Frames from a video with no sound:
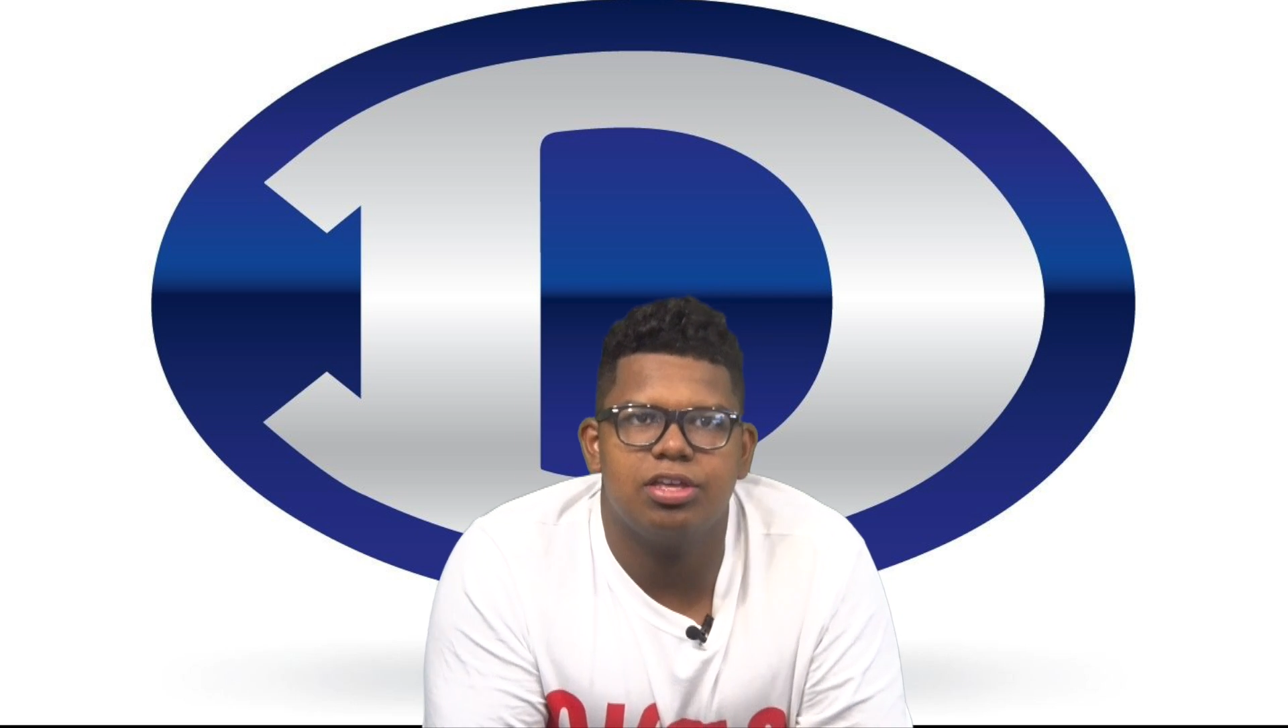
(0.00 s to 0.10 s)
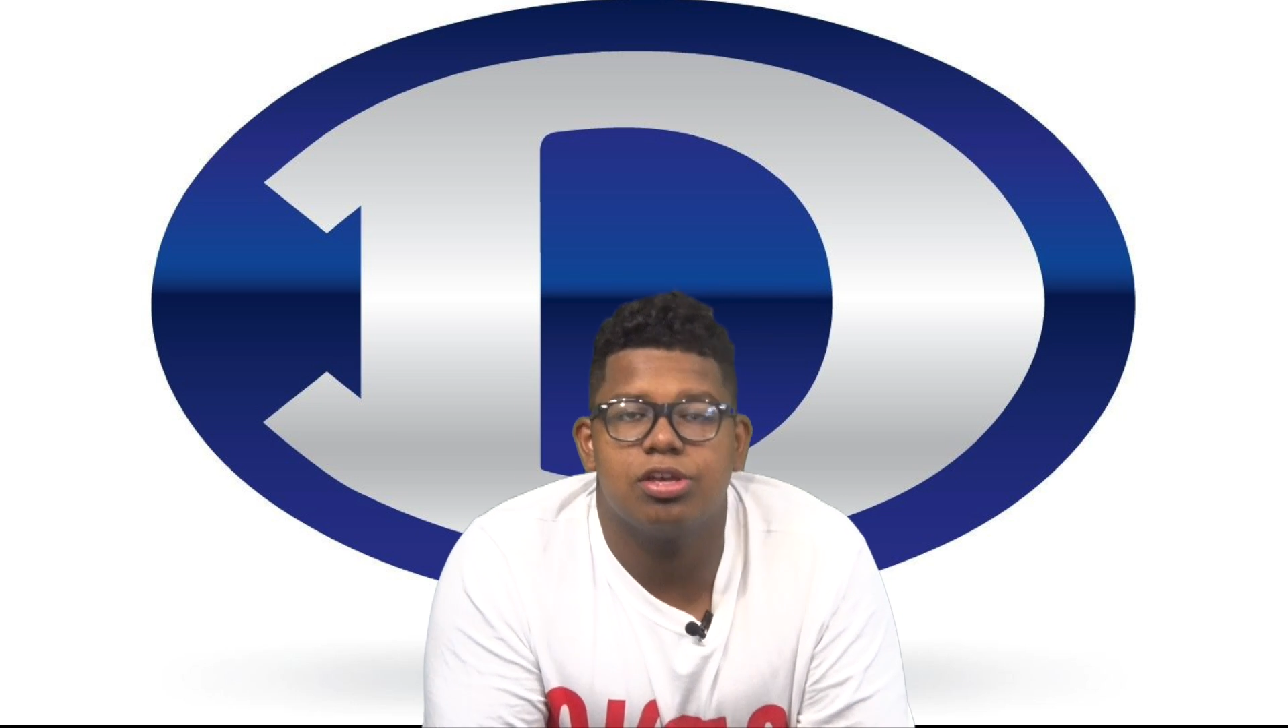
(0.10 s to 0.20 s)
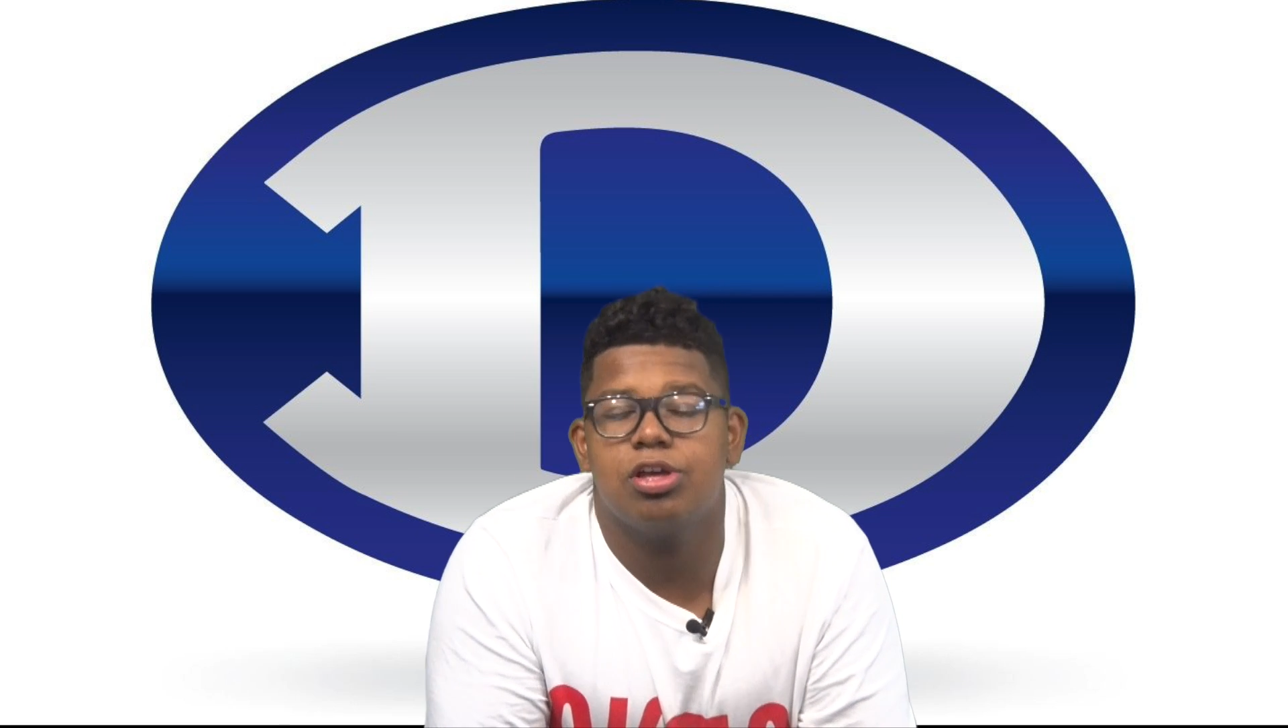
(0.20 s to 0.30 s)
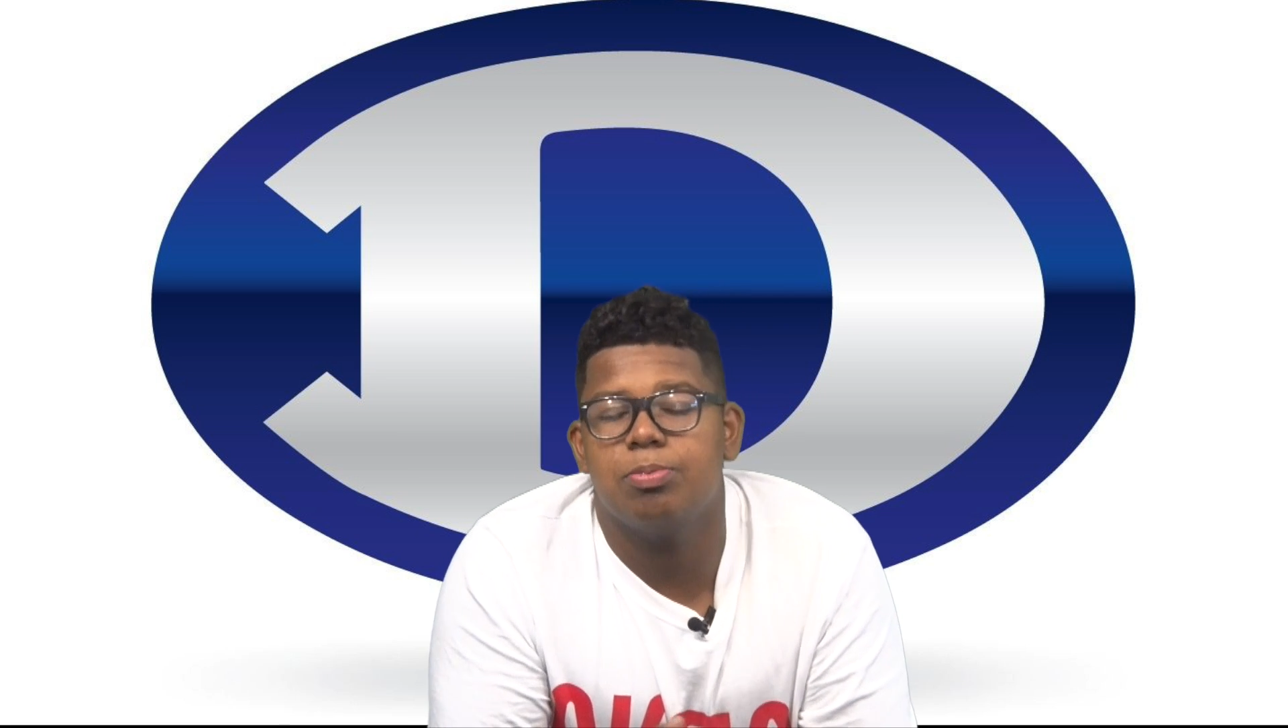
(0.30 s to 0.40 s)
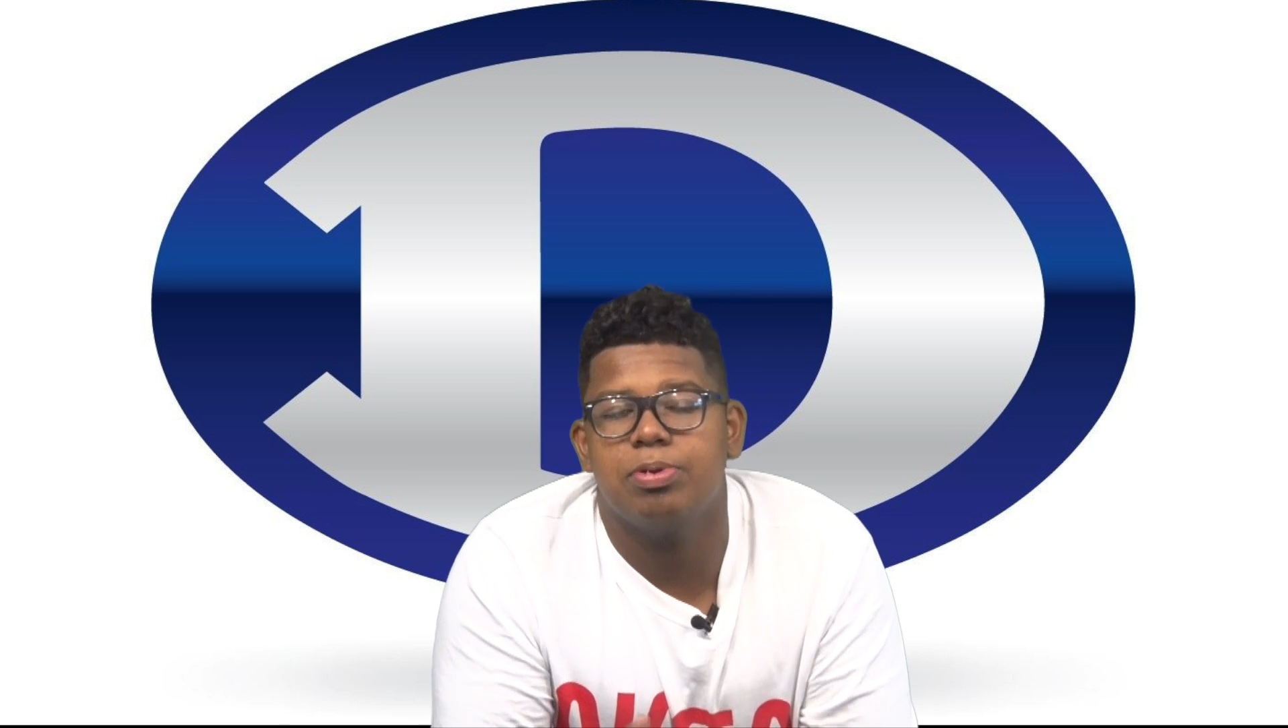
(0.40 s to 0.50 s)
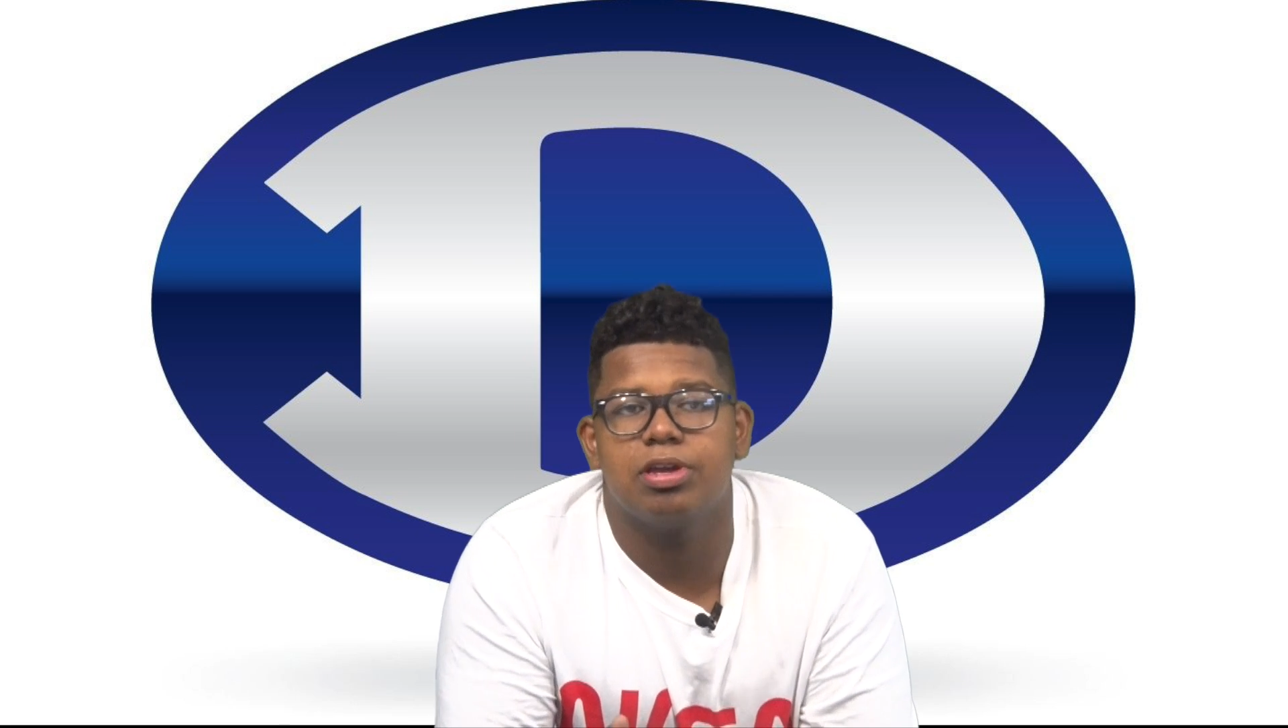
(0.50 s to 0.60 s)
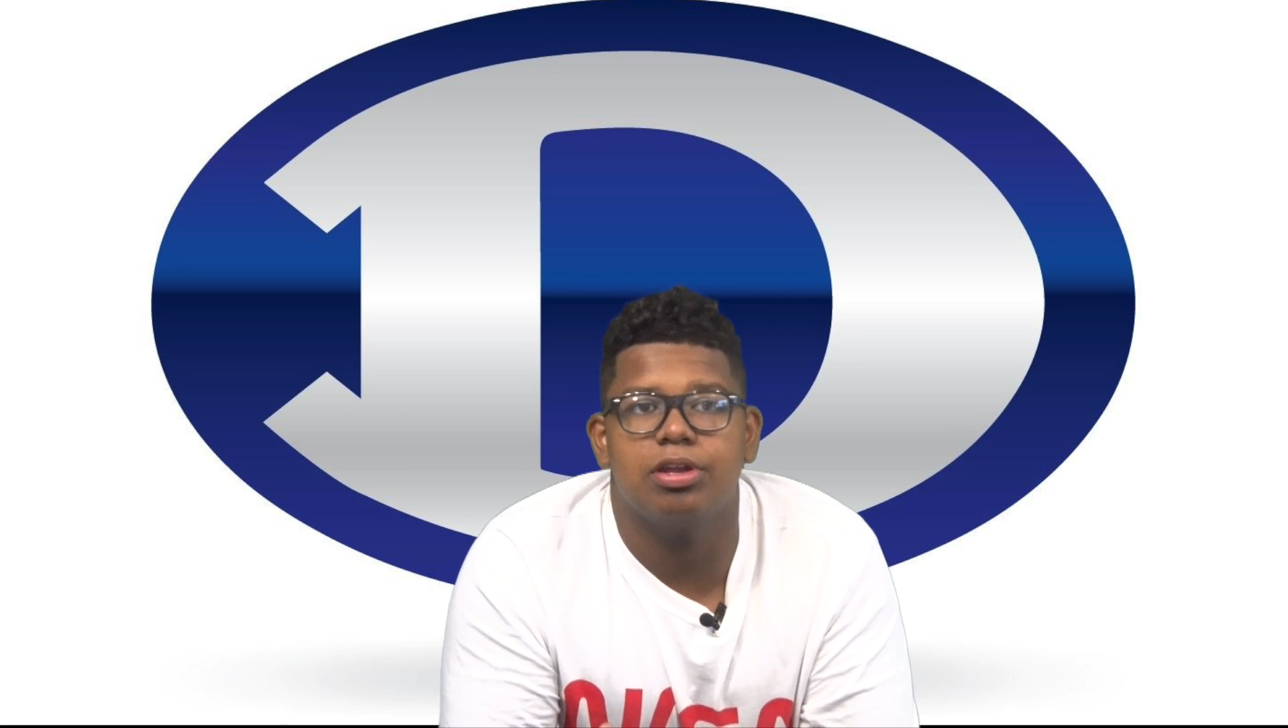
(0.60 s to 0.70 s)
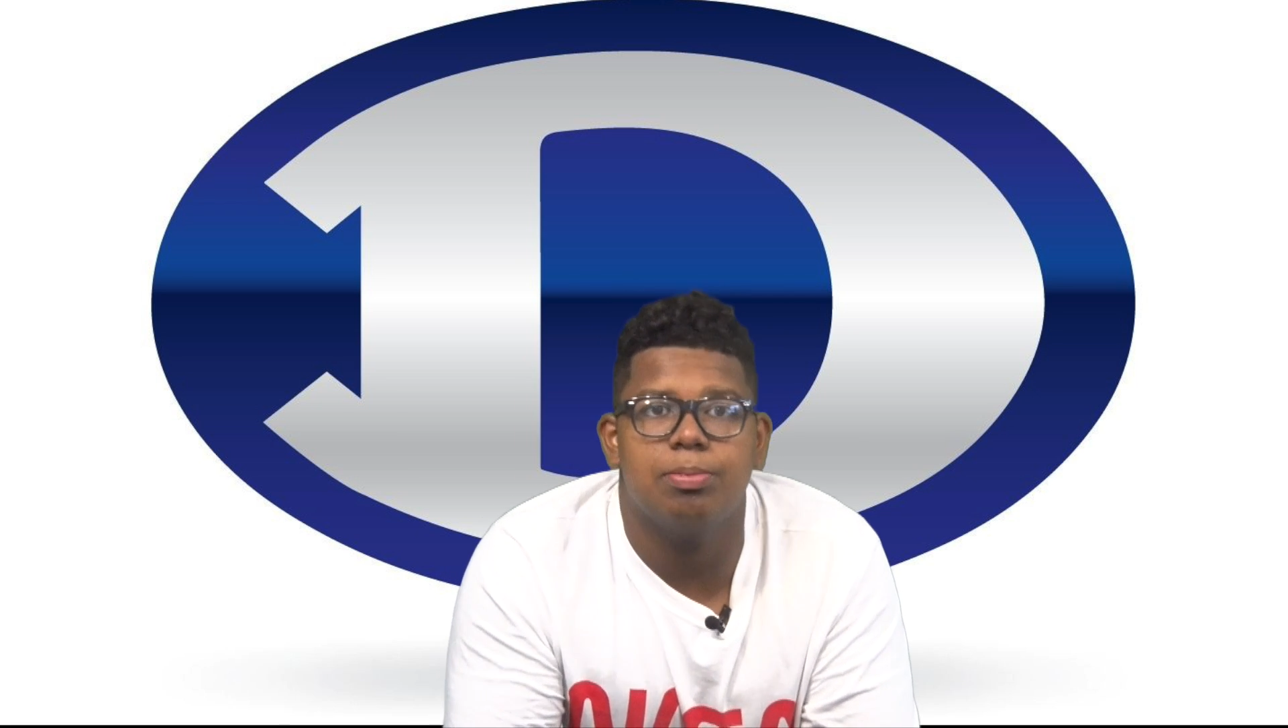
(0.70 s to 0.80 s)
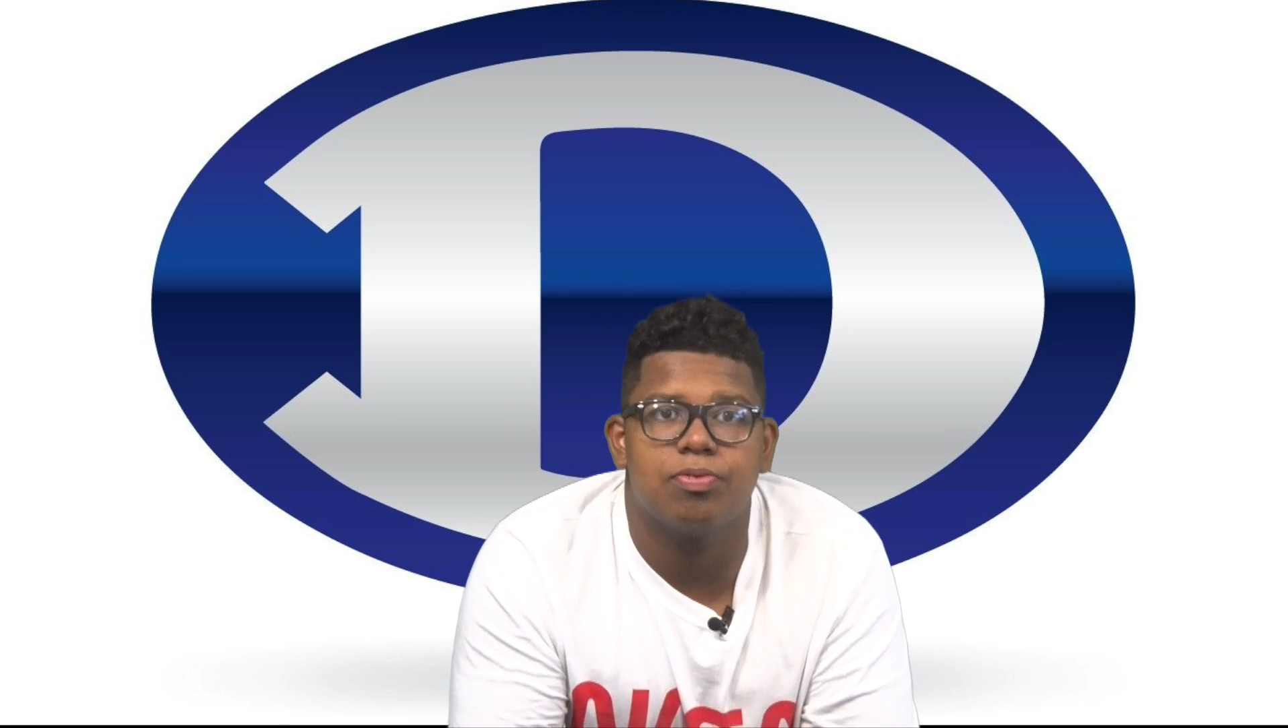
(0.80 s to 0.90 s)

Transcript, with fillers: you can go pick it up